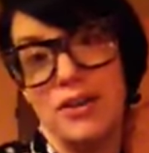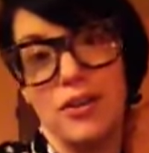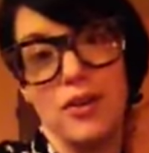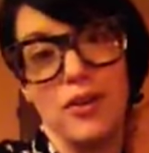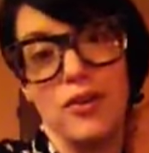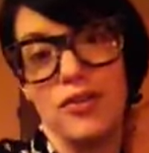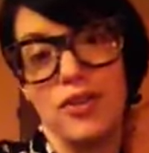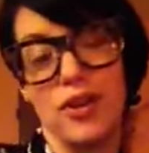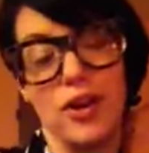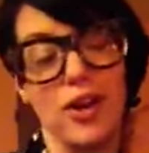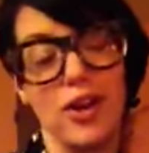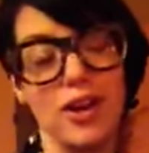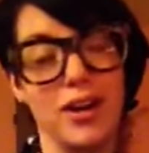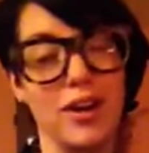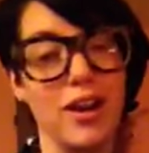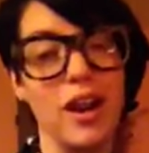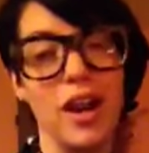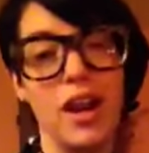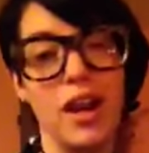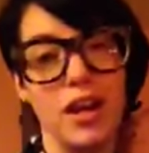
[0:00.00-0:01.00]
over
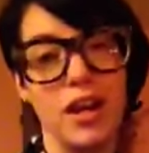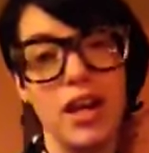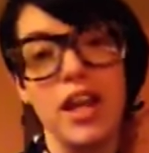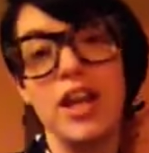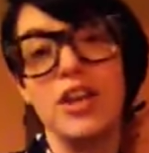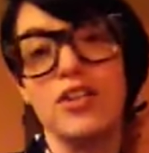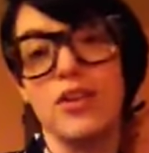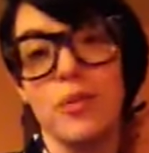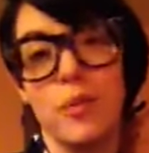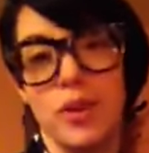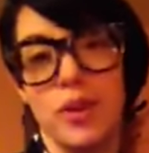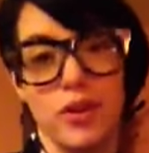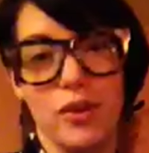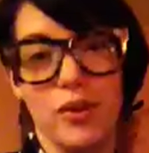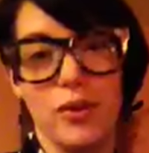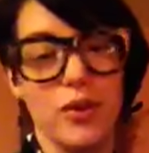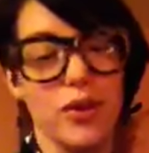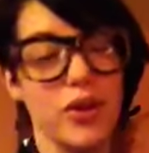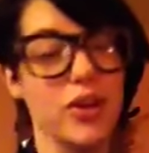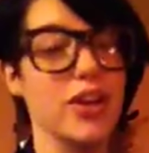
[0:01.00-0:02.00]
into
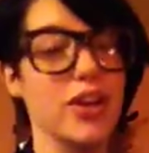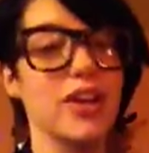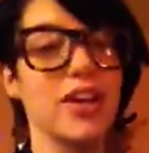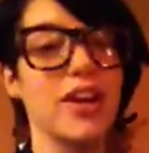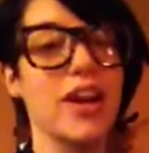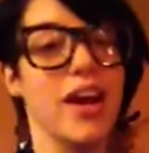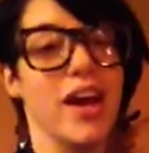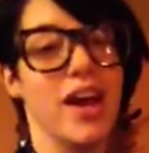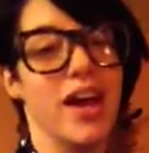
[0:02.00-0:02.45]
manure.